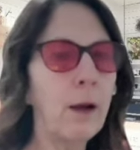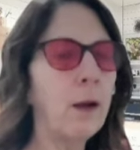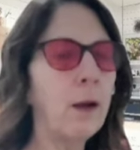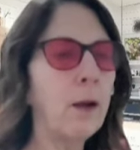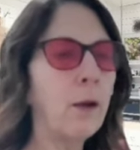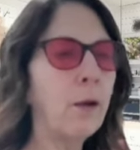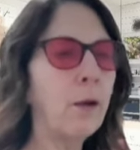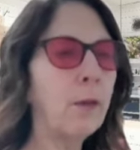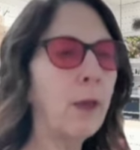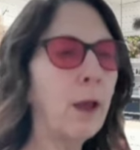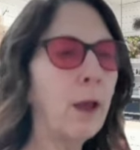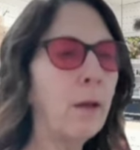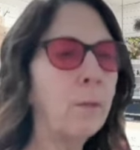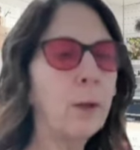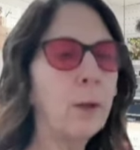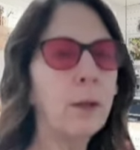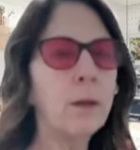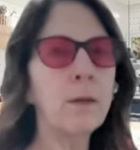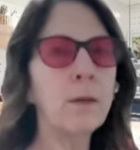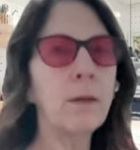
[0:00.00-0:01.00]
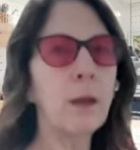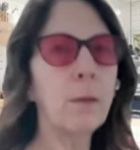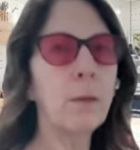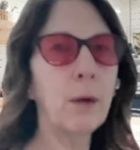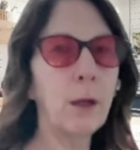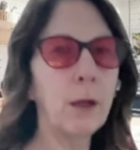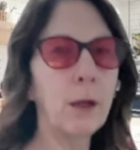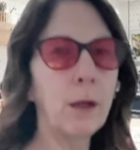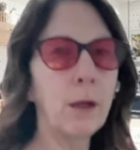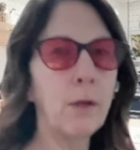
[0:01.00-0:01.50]
I know that because
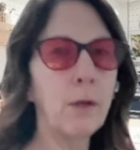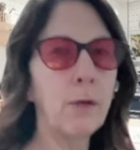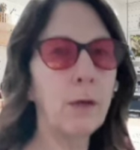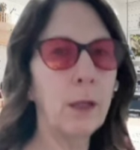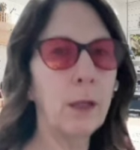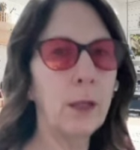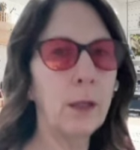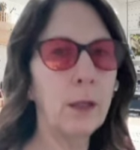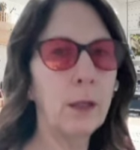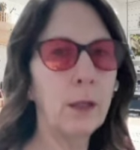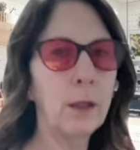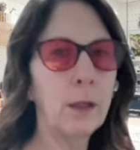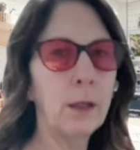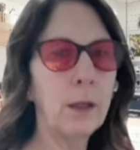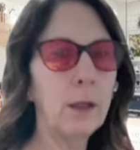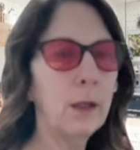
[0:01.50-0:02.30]
I'm not unique.